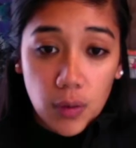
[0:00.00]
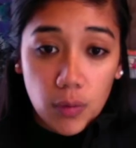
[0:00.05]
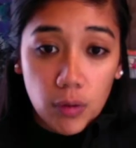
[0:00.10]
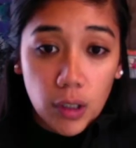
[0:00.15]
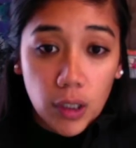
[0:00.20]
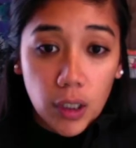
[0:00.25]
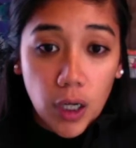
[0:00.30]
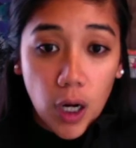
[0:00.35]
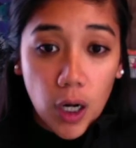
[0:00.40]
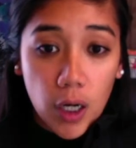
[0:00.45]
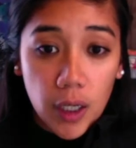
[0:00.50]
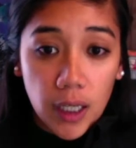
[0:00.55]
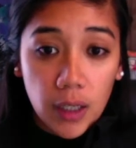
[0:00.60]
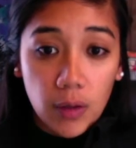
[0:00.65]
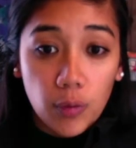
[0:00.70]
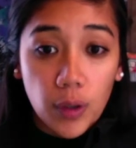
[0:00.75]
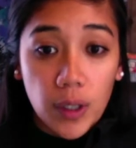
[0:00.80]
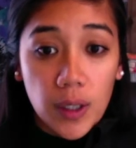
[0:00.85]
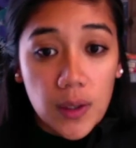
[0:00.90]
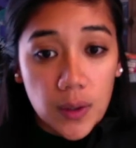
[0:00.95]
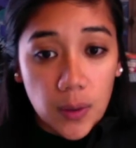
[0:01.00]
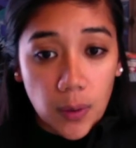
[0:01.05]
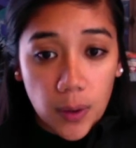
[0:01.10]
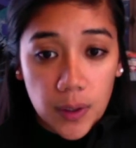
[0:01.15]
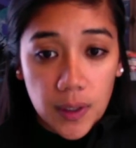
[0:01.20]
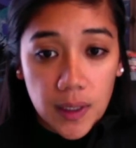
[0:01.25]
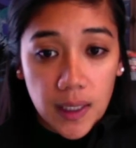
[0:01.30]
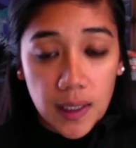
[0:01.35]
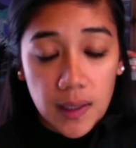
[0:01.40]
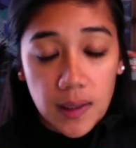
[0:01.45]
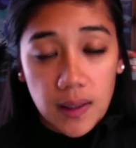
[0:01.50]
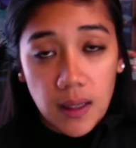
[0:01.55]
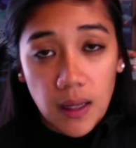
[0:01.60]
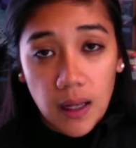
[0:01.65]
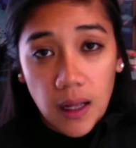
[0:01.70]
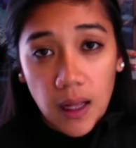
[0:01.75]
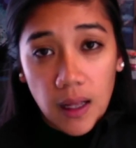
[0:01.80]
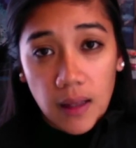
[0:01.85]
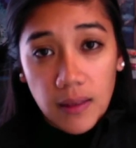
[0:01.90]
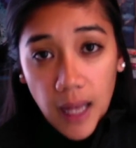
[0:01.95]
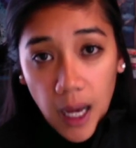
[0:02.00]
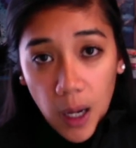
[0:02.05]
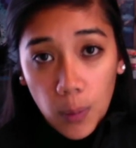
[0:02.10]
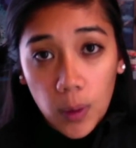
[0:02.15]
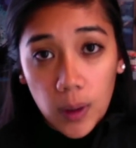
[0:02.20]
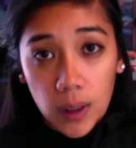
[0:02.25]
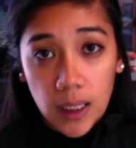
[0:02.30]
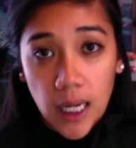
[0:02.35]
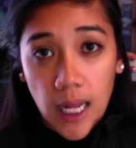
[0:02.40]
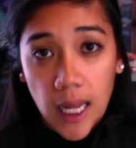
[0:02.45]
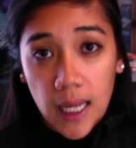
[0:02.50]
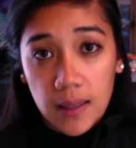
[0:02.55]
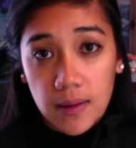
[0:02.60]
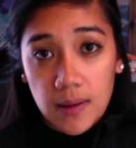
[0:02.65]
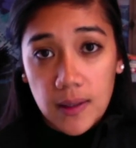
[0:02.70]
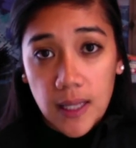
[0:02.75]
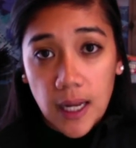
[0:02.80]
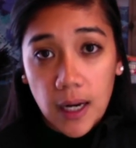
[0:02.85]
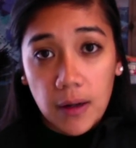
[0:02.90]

regarding resources that will enhance their